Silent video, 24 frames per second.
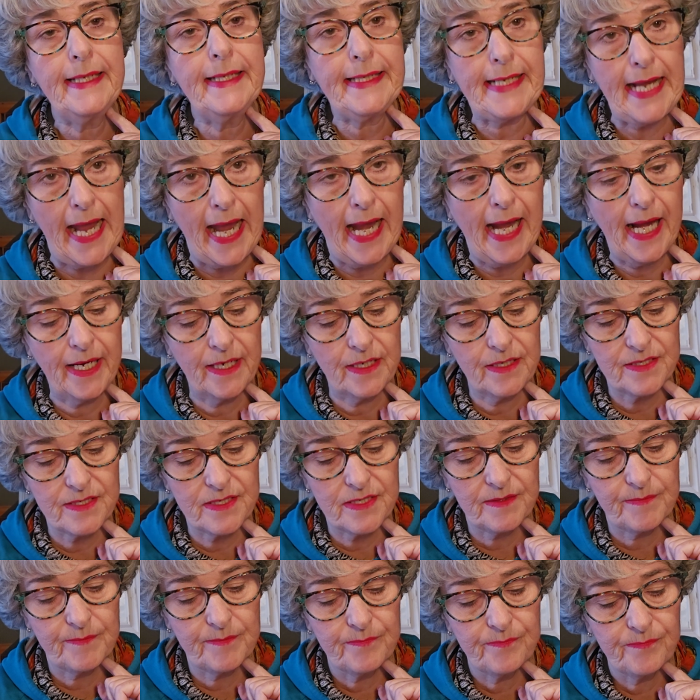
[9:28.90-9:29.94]

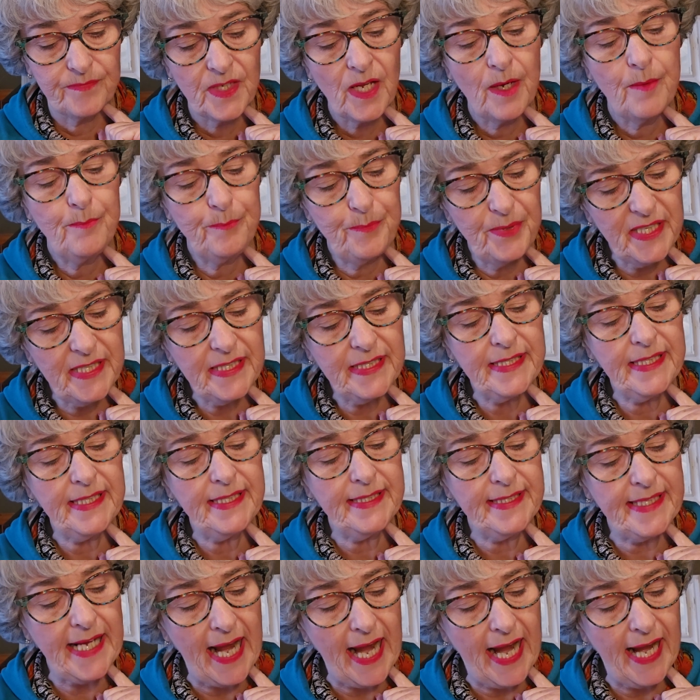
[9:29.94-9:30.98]
Gangs. Being
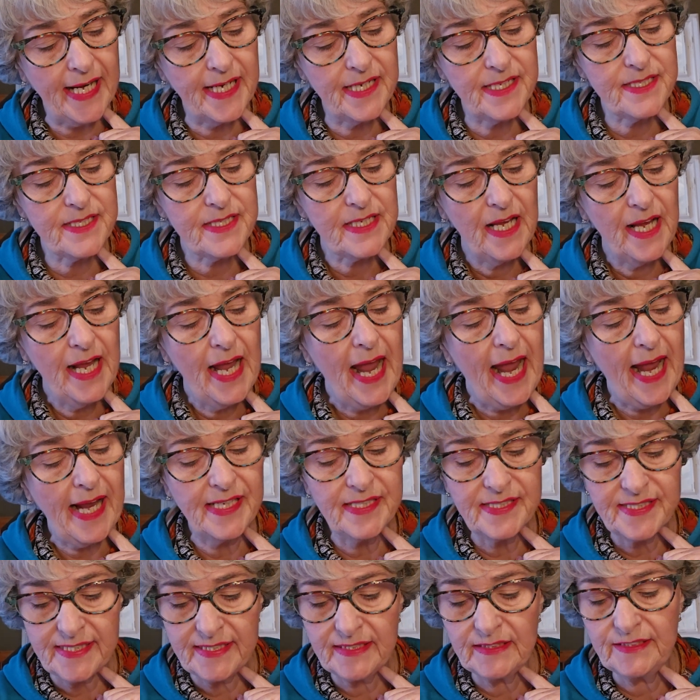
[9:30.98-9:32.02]
in gangs
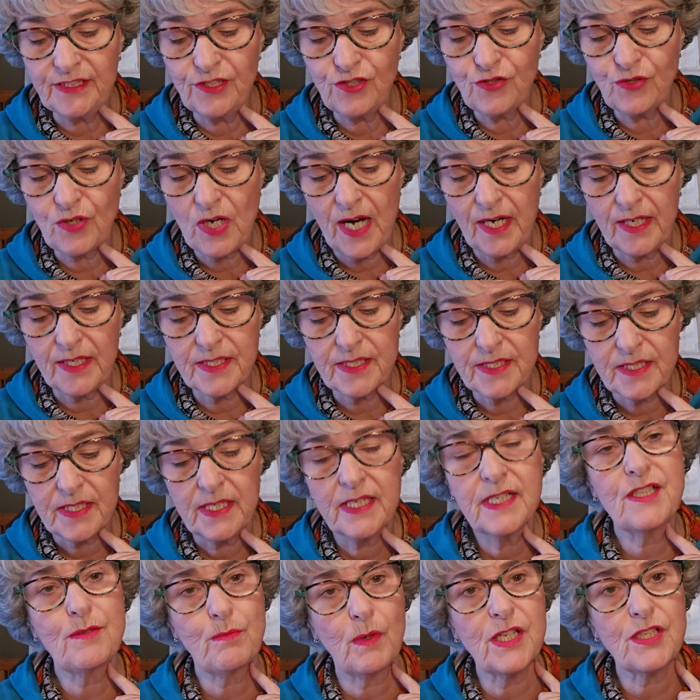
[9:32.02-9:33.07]
and dealing drugs
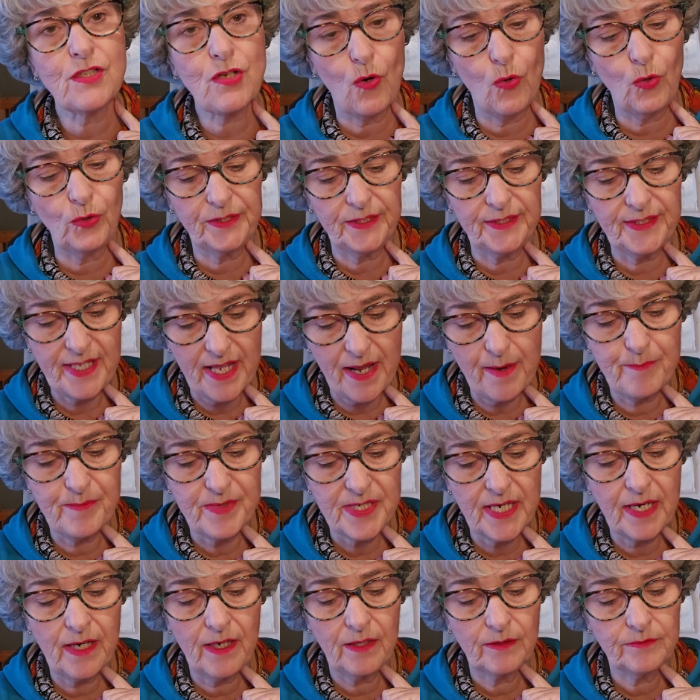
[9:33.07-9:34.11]
is what's holding them
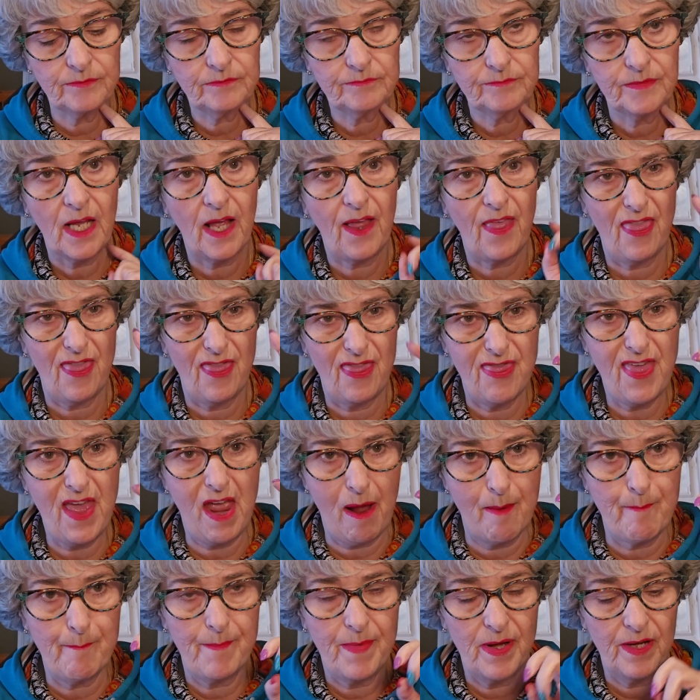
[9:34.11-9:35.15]
down.
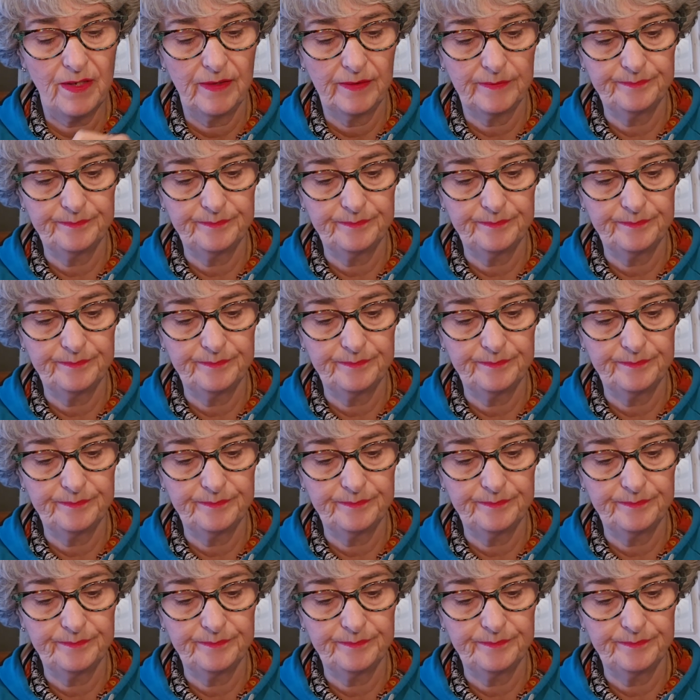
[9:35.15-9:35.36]
Them.